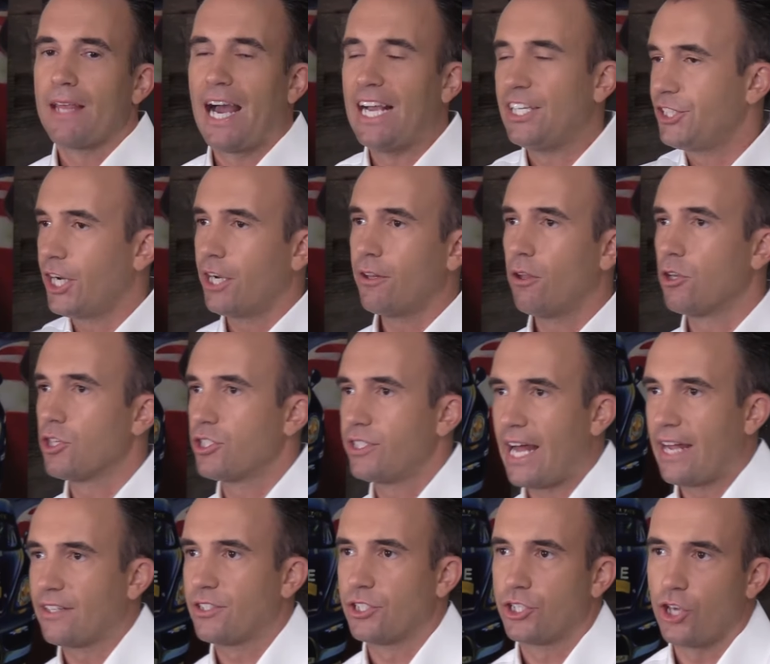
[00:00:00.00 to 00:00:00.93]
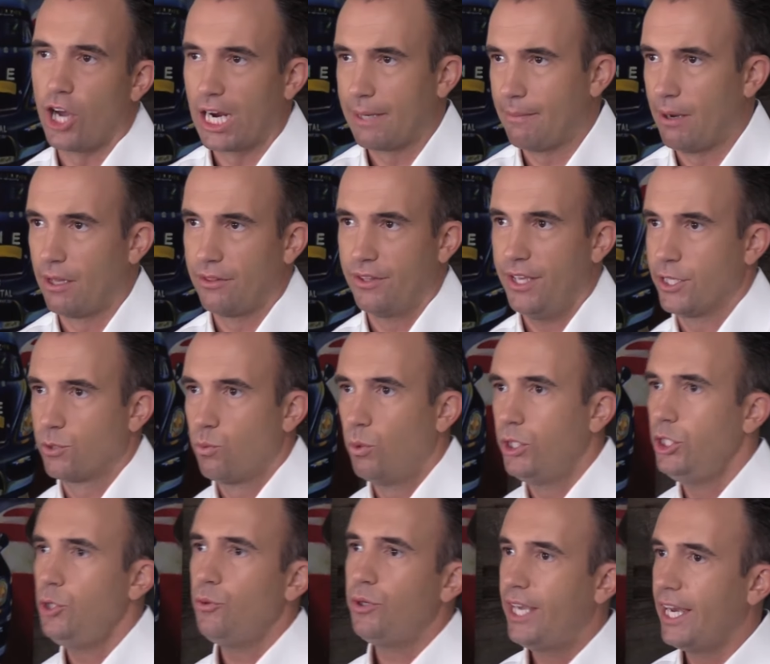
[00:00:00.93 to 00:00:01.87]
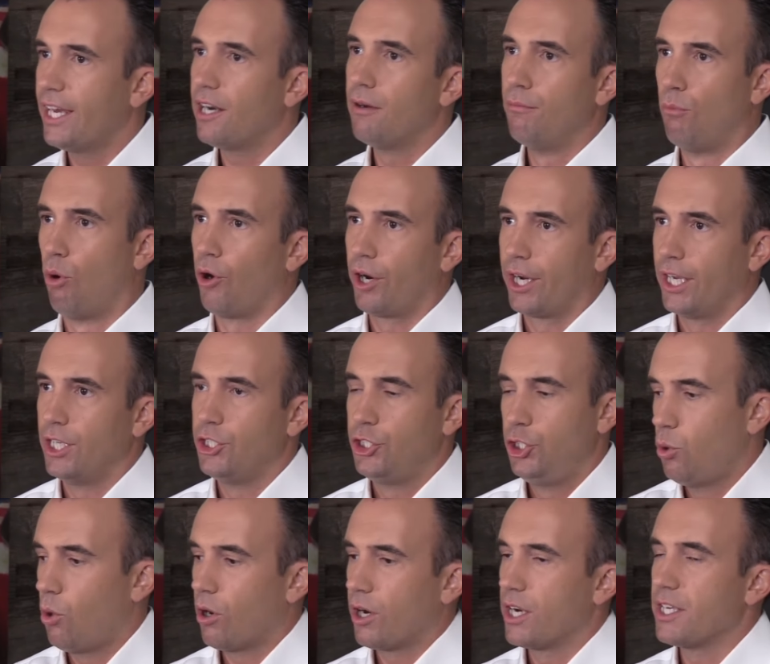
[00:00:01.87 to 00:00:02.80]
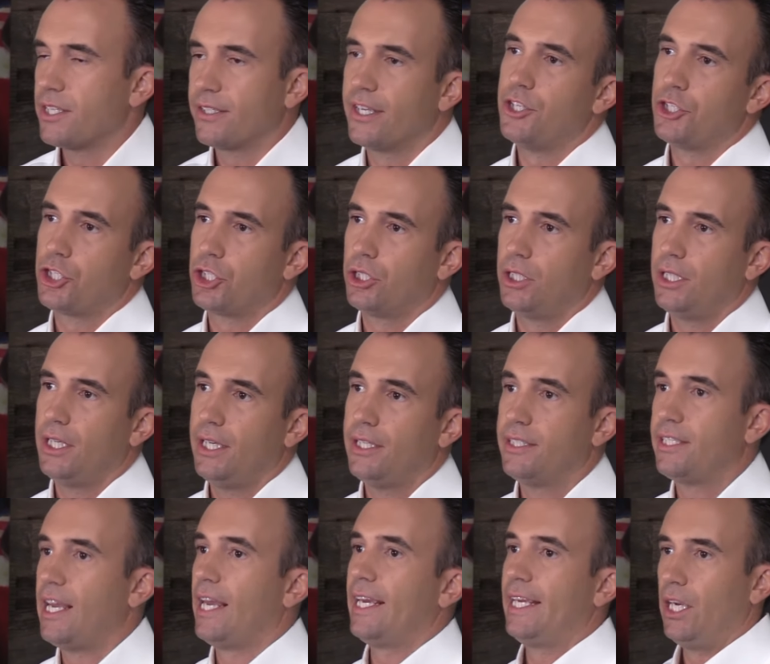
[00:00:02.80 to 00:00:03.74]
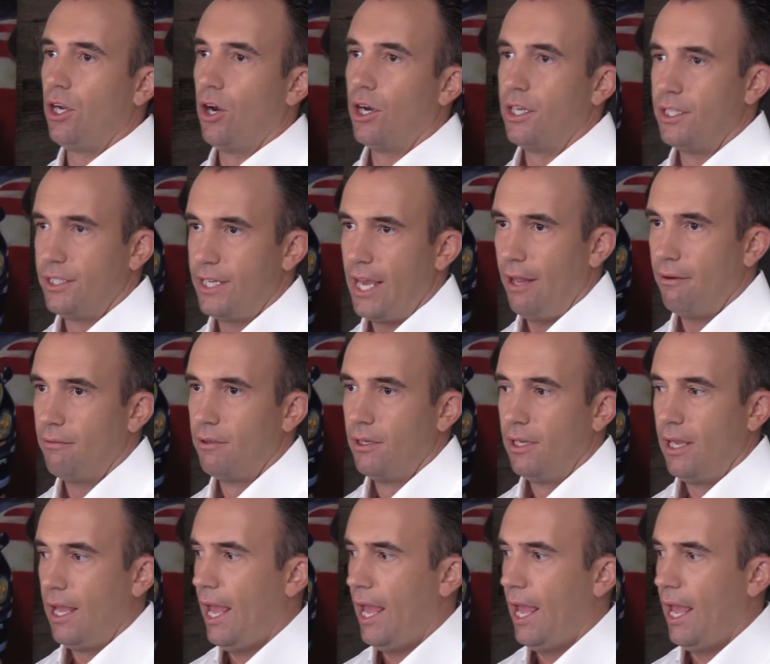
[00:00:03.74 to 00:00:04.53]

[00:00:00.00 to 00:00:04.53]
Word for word: I share those stats to talk about this. When you get a mortgage, you are essentially taking on debt.